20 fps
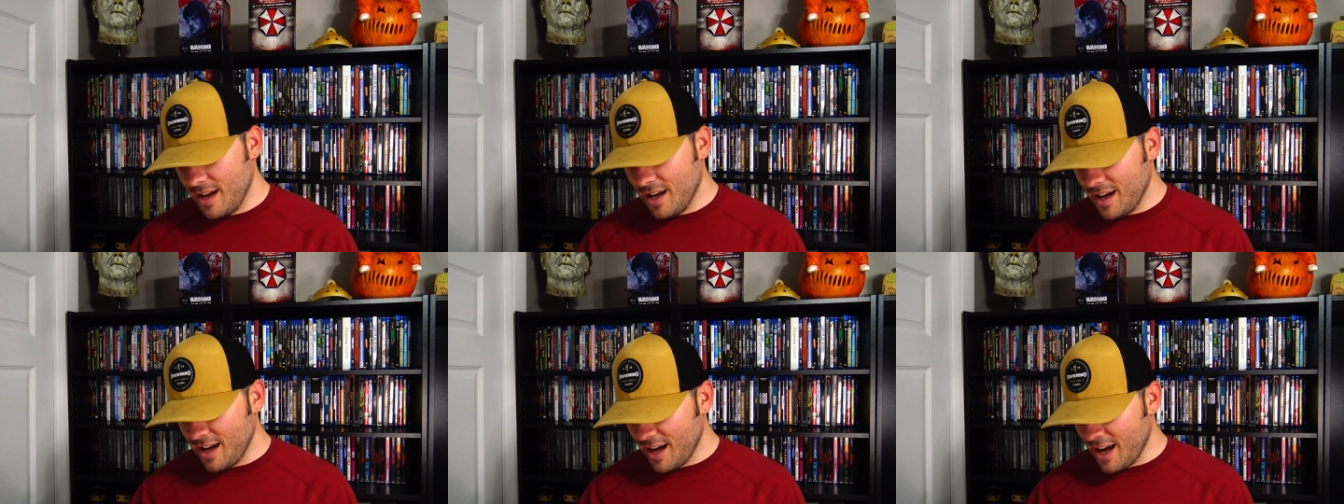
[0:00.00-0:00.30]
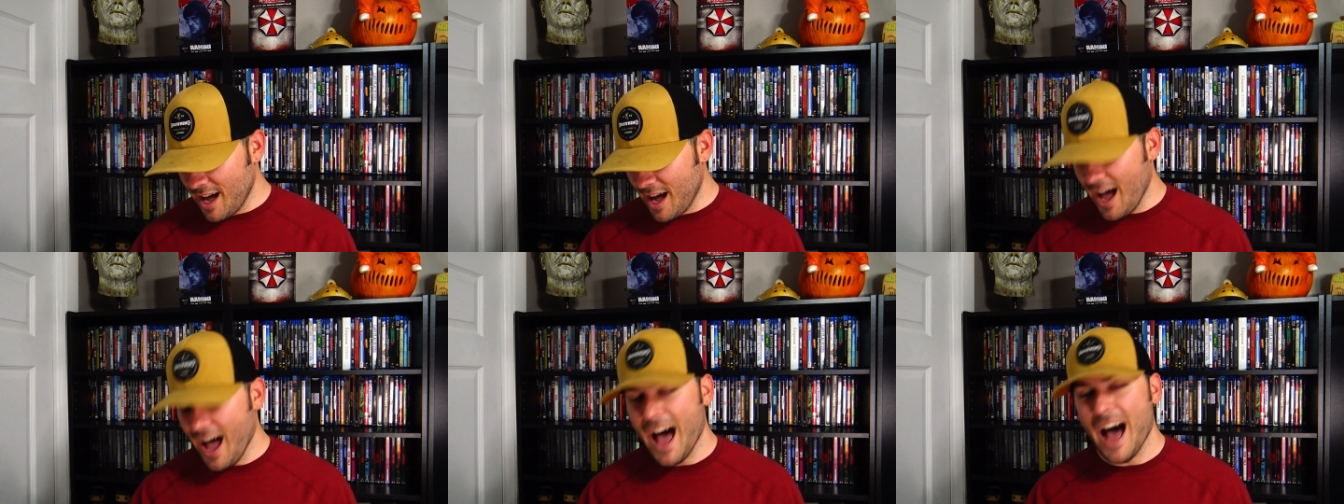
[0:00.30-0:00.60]

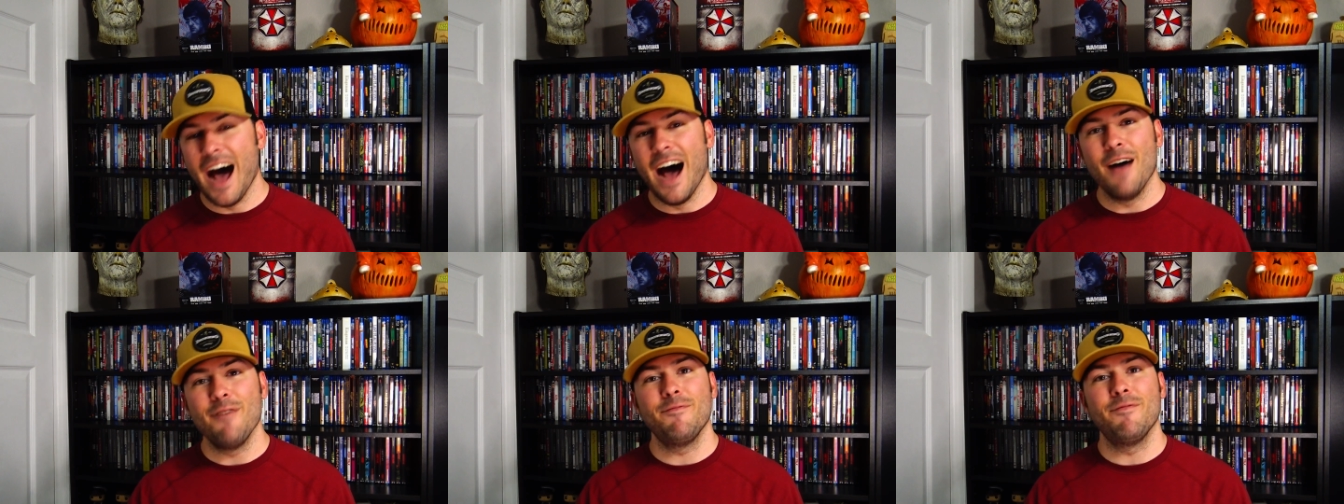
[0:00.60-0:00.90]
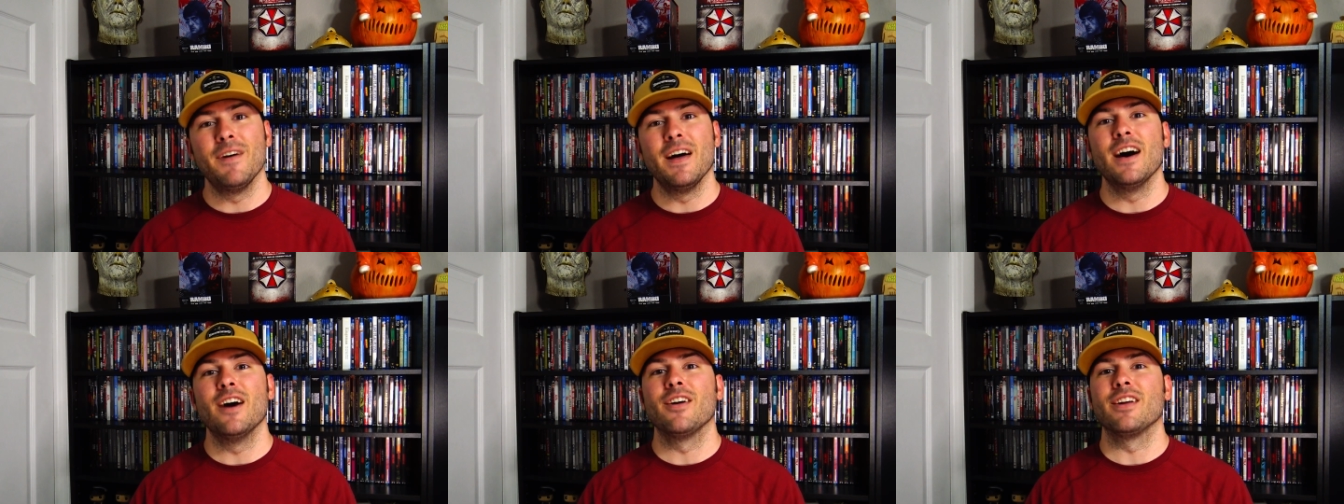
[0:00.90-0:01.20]
I
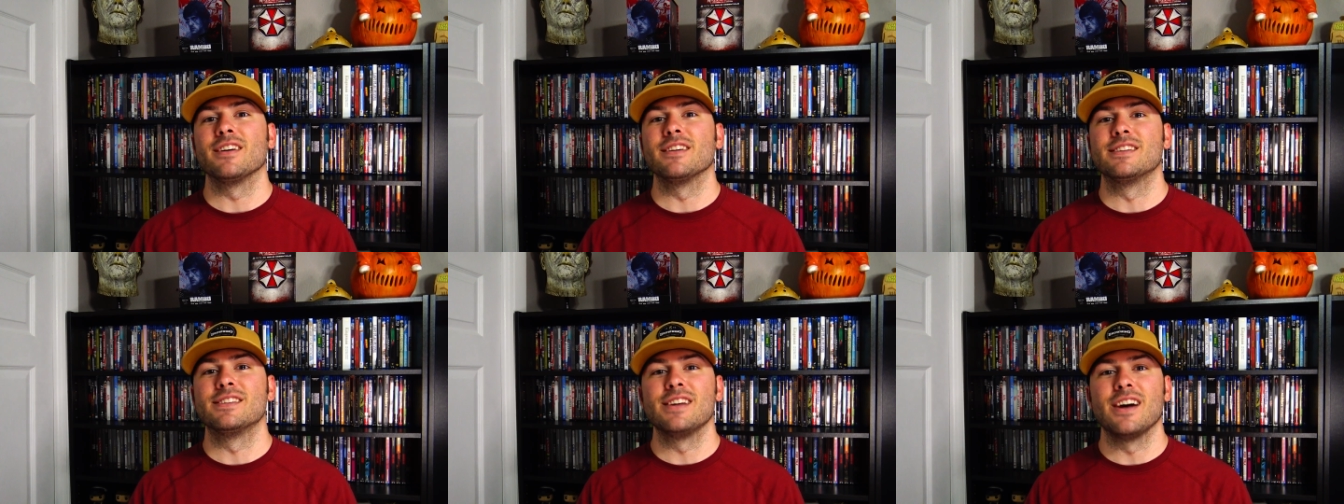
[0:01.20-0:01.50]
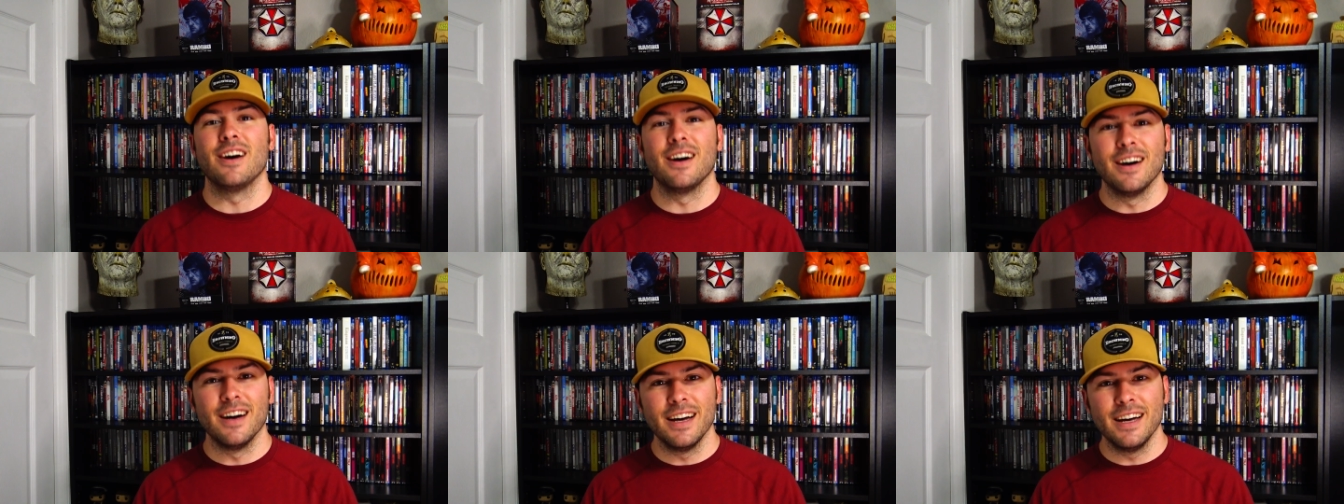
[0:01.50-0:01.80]
found a
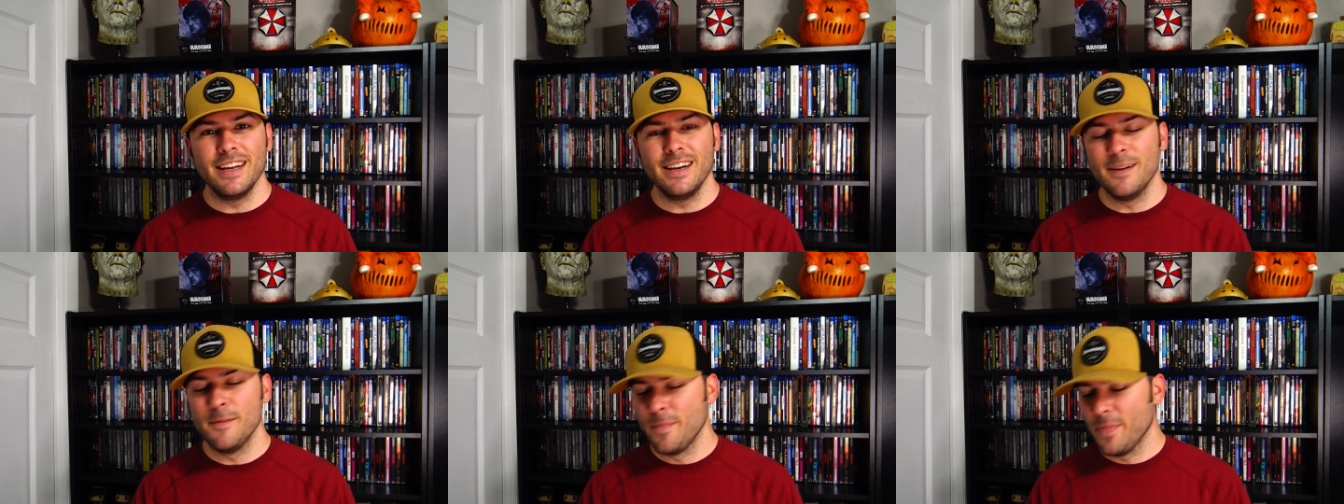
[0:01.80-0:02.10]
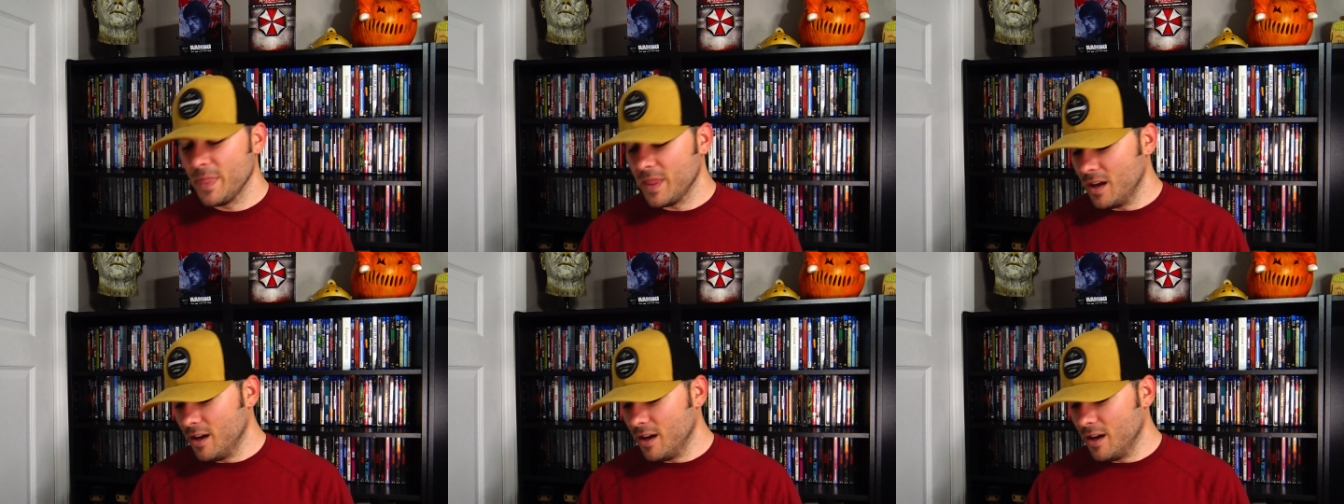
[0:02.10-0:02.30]
ton